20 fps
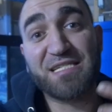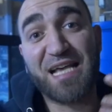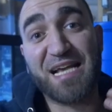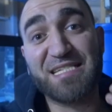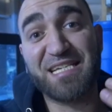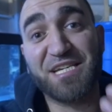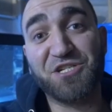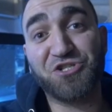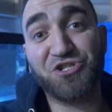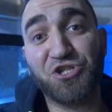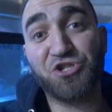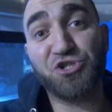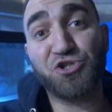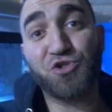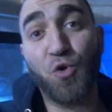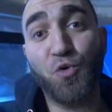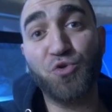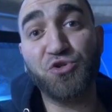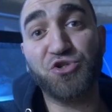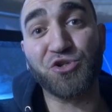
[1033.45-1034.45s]
as I just
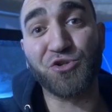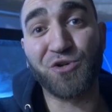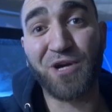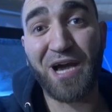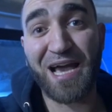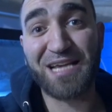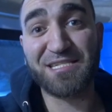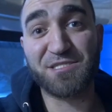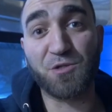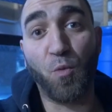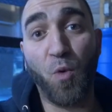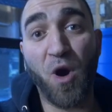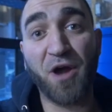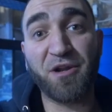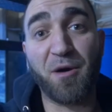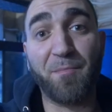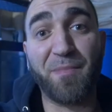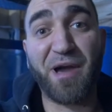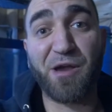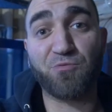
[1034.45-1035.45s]
showed you guys, the one
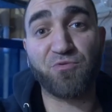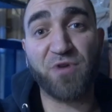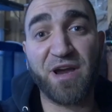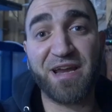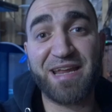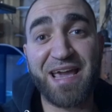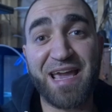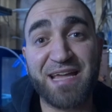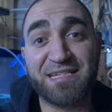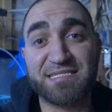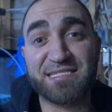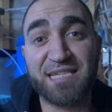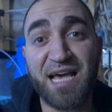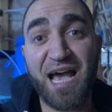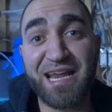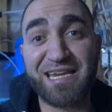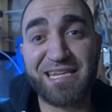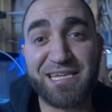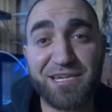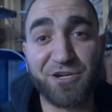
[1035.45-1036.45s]
on my right hand
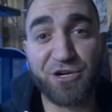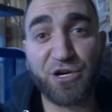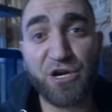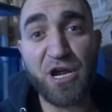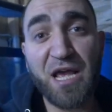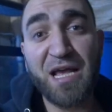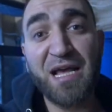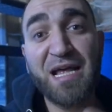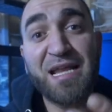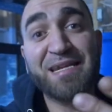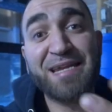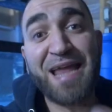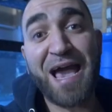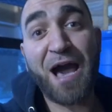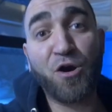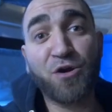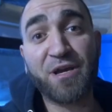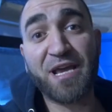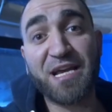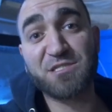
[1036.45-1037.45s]
side here,
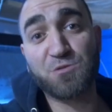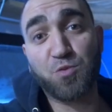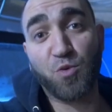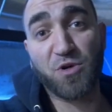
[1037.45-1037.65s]
now guess